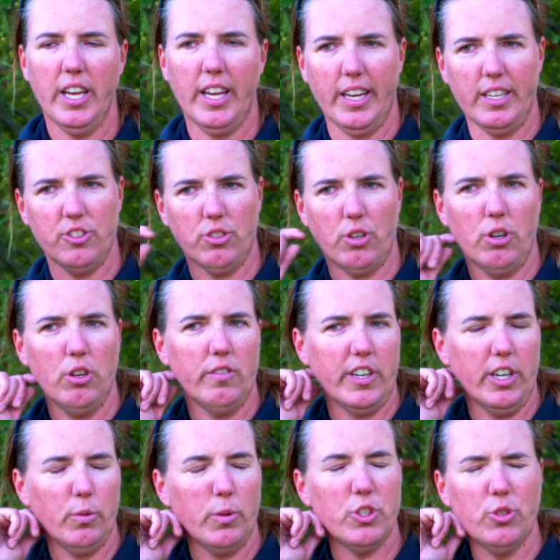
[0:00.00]
as there are over
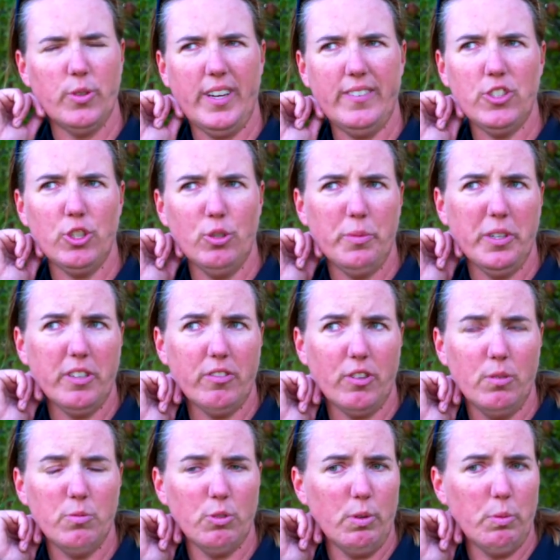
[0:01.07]
here. We do have two big
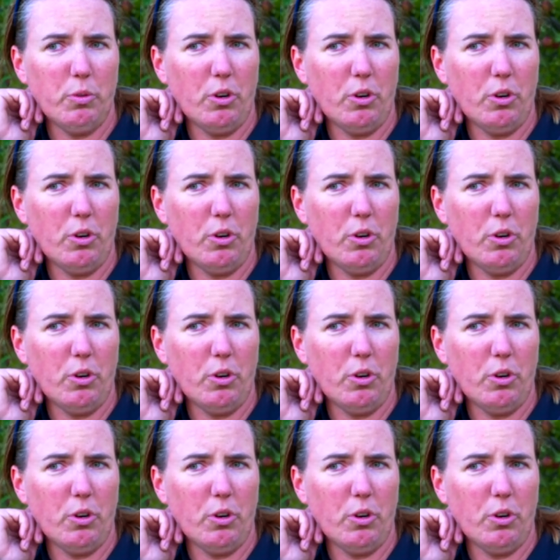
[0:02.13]
farms that we